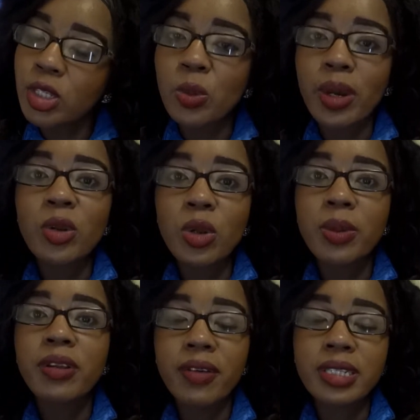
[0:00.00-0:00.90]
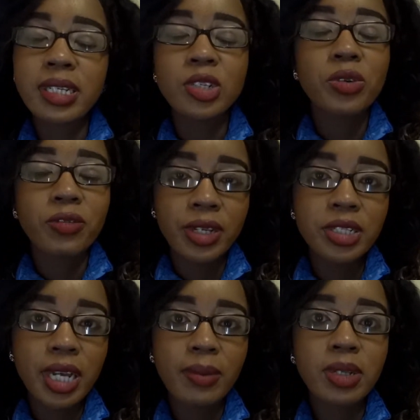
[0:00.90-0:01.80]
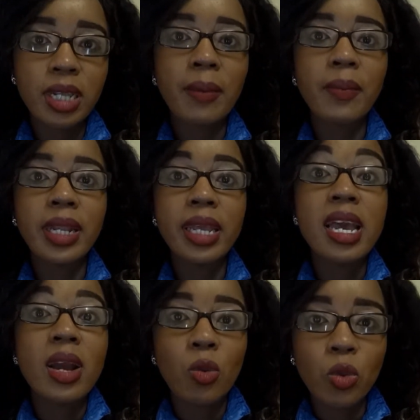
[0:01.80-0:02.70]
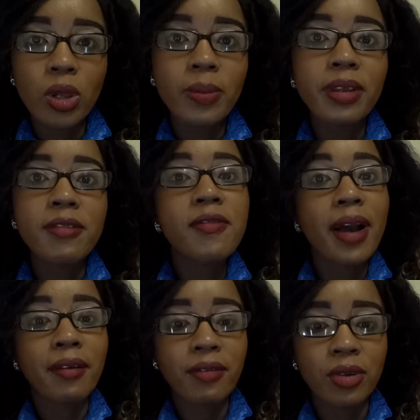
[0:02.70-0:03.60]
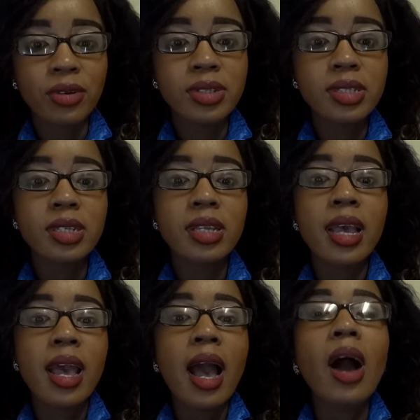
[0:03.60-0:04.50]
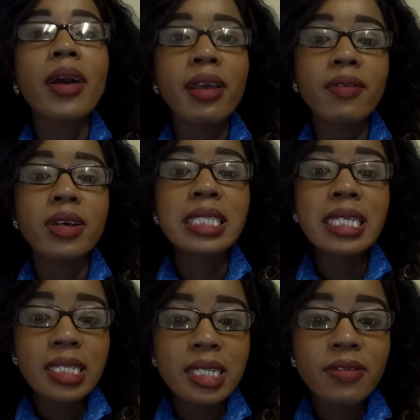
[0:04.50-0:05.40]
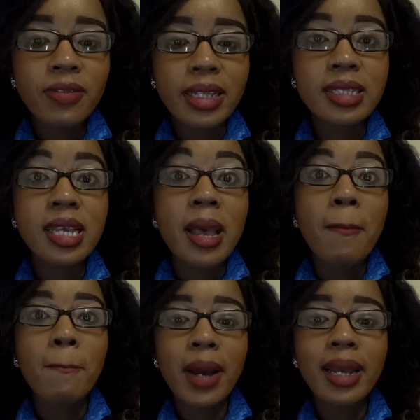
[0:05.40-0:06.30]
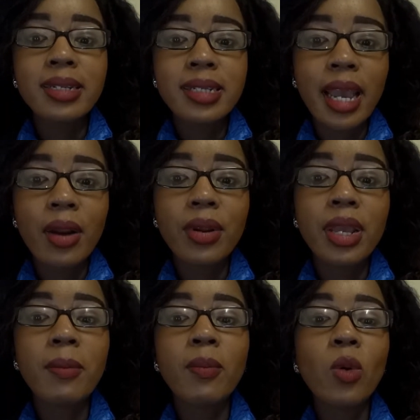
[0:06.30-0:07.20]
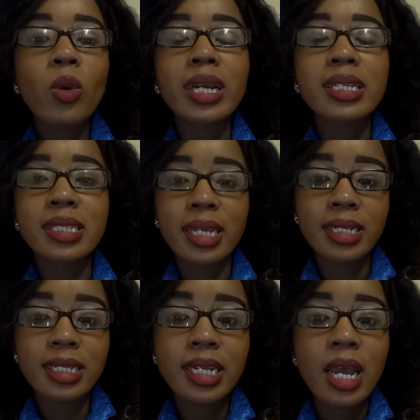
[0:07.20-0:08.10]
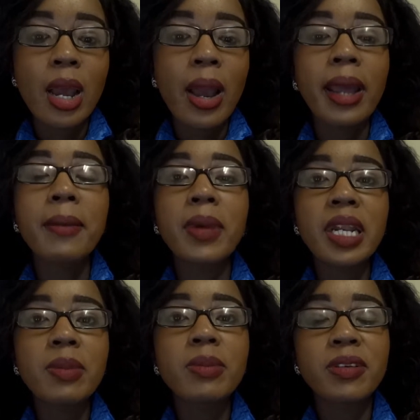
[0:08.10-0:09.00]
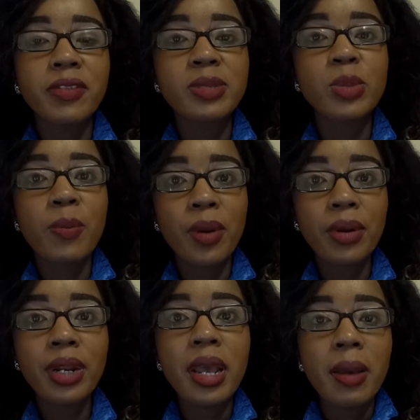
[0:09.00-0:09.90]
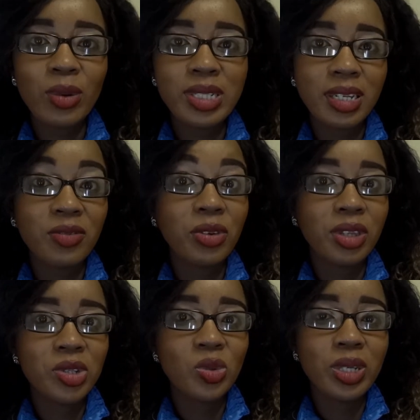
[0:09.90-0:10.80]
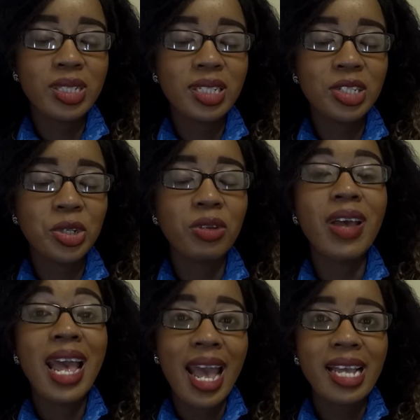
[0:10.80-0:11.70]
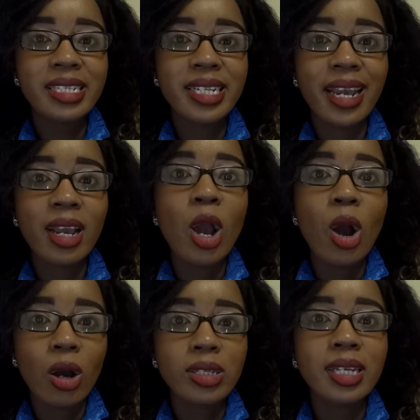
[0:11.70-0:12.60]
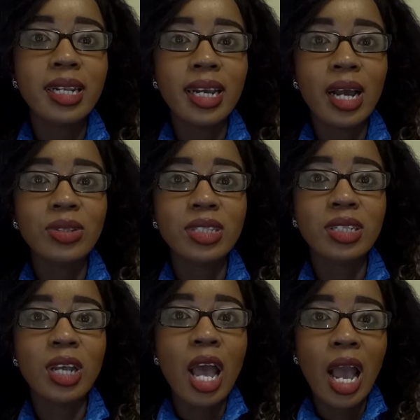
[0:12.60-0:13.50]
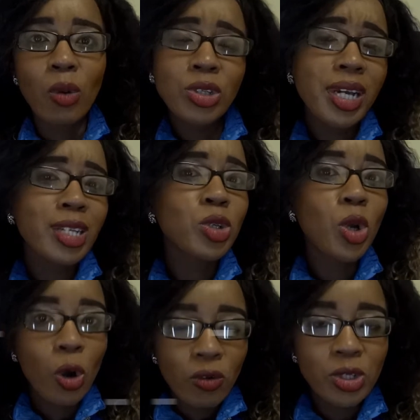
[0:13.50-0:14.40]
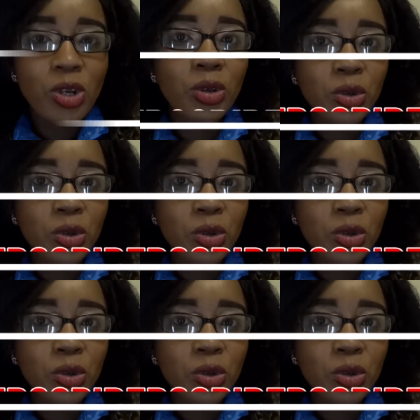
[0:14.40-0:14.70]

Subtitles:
money will be invested into a venture capital company will be 5 years. However, certain funds might carry a more extended and minimum investment period. That was it for this week's edition of Ask an Accountant. I want you guys to go over to our